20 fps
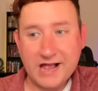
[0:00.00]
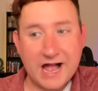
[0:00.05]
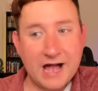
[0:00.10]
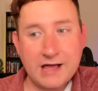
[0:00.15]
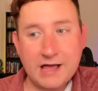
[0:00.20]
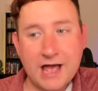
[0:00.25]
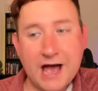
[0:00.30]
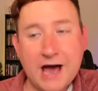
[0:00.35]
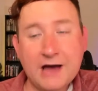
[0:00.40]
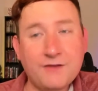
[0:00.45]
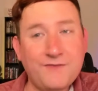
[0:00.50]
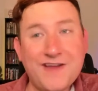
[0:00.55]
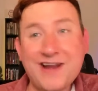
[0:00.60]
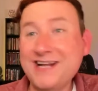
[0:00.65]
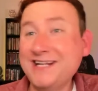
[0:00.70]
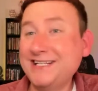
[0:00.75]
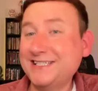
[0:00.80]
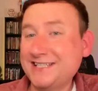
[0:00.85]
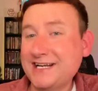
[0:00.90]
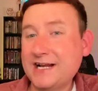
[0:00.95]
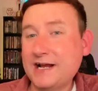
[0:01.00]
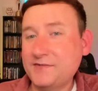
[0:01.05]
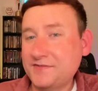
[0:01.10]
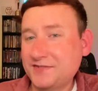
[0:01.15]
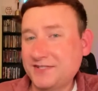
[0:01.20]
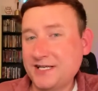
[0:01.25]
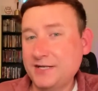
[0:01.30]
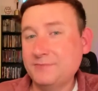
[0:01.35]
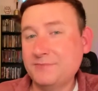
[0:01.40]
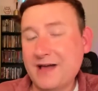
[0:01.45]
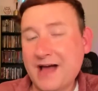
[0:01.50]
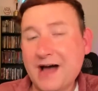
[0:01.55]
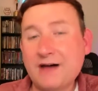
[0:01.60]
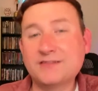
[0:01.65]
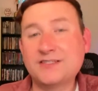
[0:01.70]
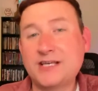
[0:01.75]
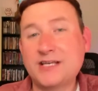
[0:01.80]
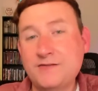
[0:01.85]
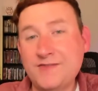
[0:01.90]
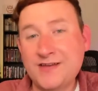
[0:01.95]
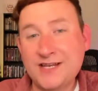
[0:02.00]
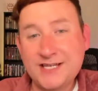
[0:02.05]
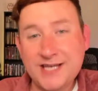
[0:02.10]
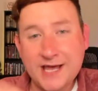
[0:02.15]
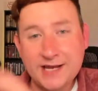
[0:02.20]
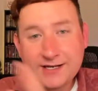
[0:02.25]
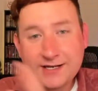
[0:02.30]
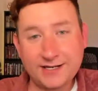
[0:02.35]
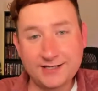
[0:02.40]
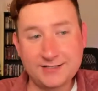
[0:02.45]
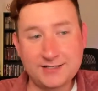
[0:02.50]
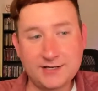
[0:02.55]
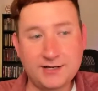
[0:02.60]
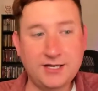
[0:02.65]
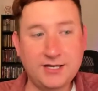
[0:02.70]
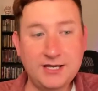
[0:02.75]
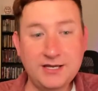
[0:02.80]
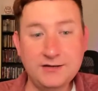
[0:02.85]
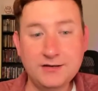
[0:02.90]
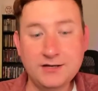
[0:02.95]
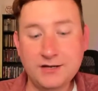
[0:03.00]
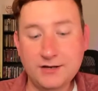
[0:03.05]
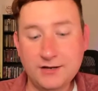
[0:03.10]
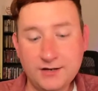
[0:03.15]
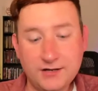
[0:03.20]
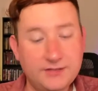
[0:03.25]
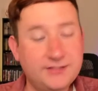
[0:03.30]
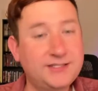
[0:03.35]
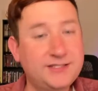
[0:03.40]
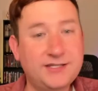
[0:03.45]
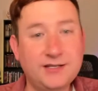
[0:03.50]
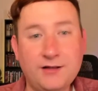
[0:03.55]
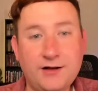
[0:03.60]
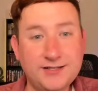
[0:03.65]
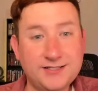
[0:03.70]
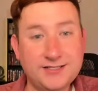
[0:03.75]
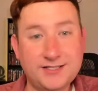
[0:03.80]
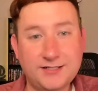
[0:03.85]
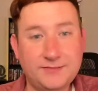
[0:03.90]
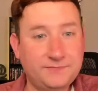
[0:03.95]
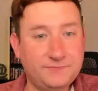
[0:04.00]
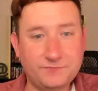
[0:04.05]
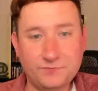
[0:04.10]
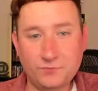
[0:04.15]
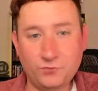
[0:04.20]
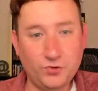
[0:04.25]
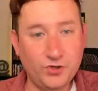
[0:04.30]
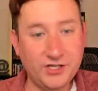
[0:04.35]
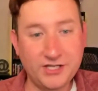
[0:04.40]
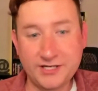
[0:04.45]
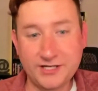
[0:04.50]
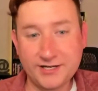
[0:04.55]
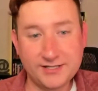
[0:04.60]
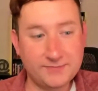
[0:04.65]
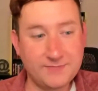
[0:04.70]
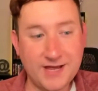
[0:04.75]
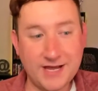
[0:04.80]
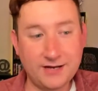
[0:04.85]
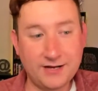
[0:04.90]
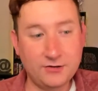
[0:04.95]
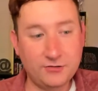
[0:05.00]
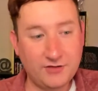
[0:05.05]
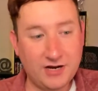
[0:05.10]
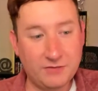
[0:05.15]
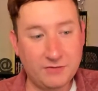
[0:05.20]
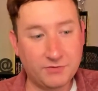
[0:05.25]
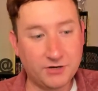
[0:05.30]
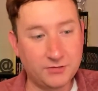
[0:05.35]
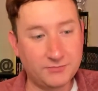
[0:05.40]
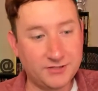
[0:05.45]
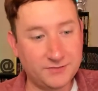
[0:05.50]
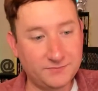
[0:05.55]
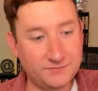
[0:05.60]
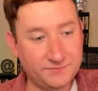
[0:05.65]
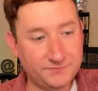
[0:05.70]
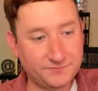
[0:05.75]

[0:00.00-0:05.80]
Out of any state I've seen outside of Indiana and Kentucky, Still Austin really does make great bourbon.